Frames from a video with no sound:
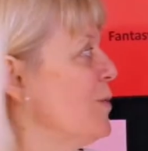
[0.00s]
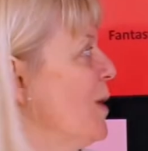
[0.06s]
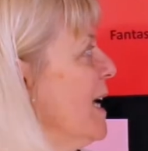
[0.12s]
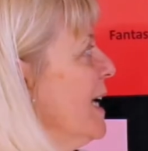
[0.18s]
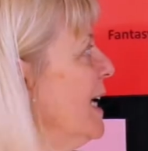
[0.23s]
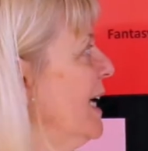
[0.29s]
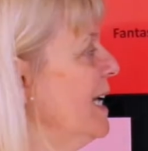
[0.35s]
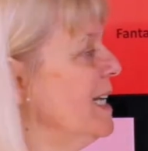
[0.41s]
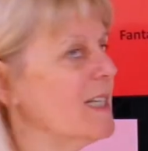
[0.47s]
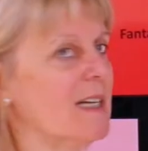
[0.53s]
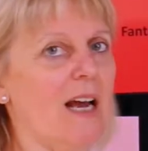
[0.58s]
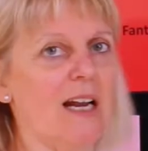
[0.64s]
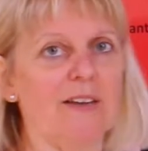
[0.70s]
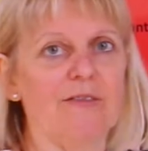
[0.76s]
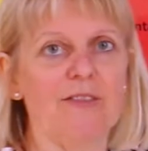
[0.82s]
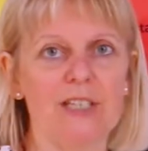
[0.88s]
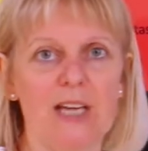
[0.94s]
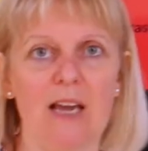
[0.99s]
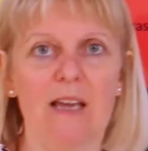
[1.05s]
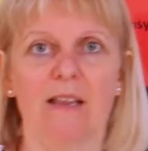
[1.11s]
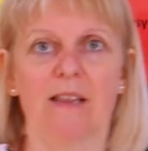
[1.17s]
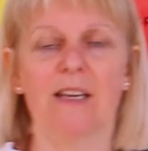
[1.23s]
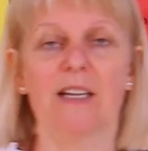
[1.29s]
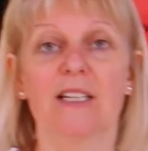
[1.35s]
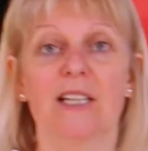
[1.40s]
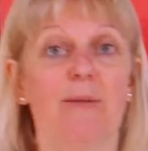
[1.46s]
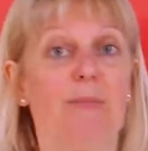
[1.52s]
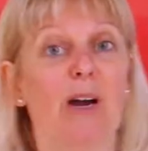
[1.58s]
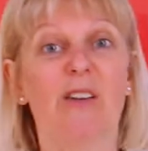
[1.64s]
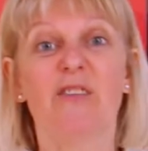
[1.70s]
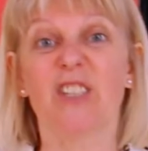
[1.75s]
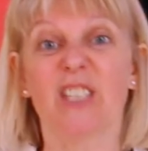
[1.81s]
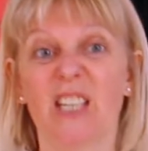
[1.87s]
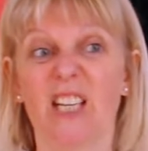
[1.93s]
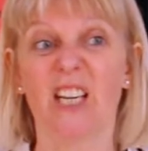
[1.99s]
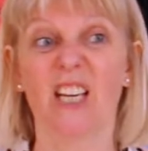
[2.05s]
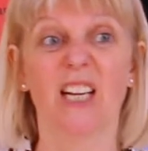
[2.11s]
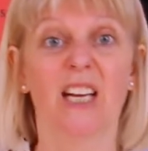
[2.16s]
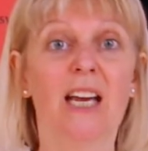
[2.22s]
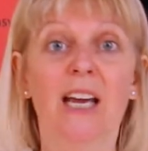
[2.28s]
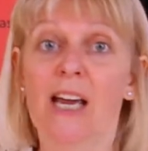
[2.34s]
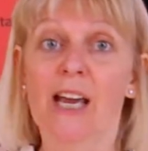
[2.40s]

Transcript: when kids kind of take things they might have seen